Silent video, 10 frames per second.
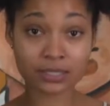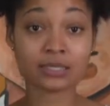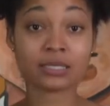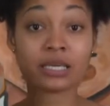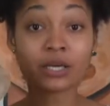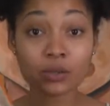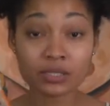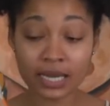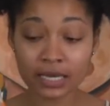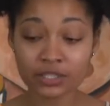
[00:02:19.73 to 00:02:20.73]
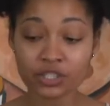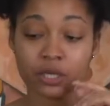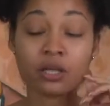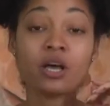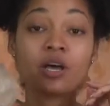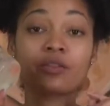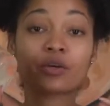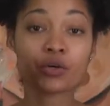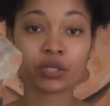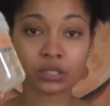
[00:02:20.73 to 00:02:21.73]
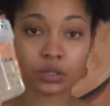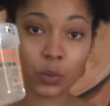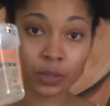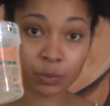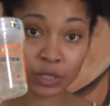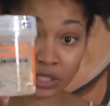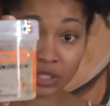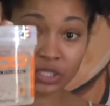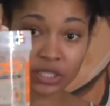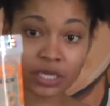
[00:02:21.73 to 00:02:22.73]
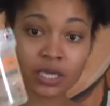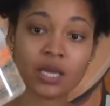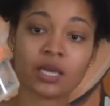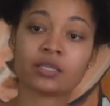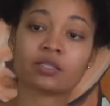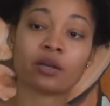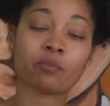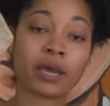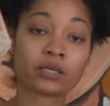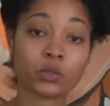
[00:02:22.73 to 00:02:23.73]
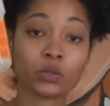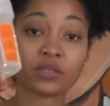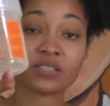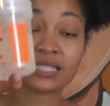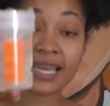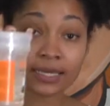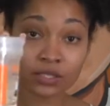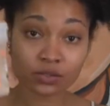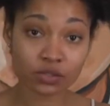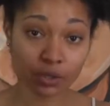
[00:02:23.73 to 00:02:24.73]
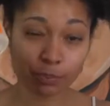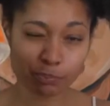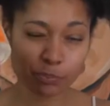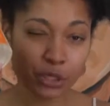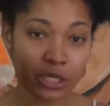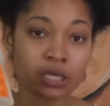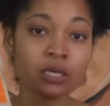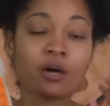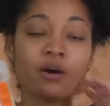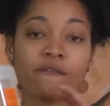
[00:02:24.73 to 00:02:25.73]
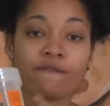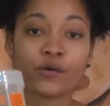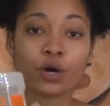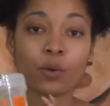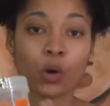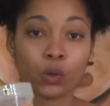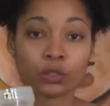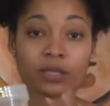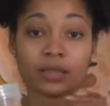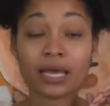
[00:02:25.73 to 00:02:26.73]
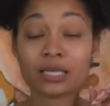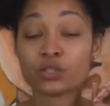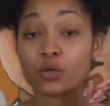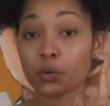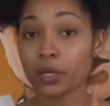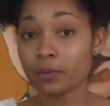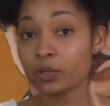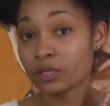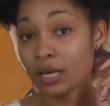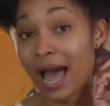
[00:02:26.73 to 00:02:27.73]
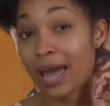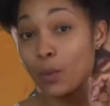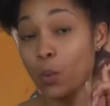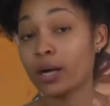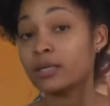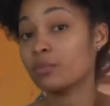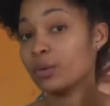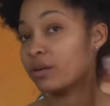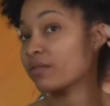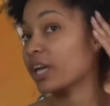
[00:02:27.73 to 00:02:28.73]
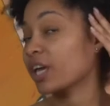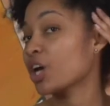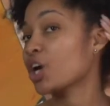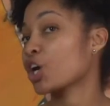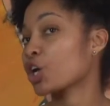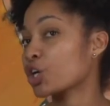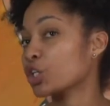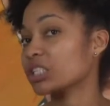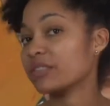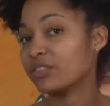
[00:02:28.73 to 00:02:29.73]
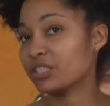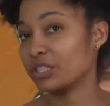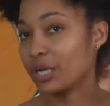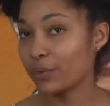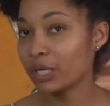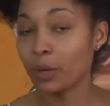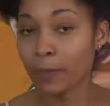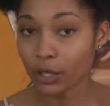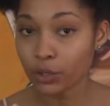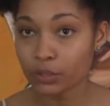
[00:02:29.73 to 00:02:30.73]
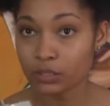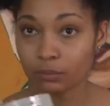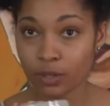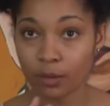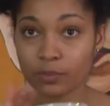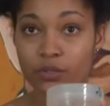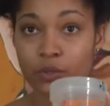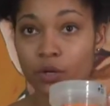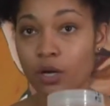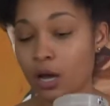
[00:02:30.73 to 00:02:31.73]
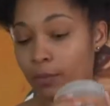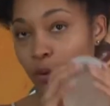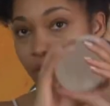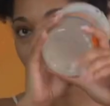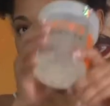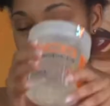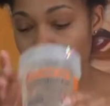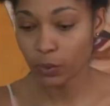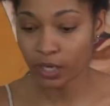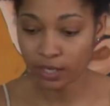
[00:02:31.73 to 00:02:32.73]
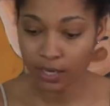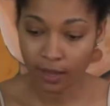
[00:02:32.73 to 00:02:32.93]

It is Styler Gel, the crystal one particularly. It's got a max hold of 10, so it's got a pretty firm hold, but that is great because I want a bit of a curl definition. I really want my curls to pop, so I'm going for this one.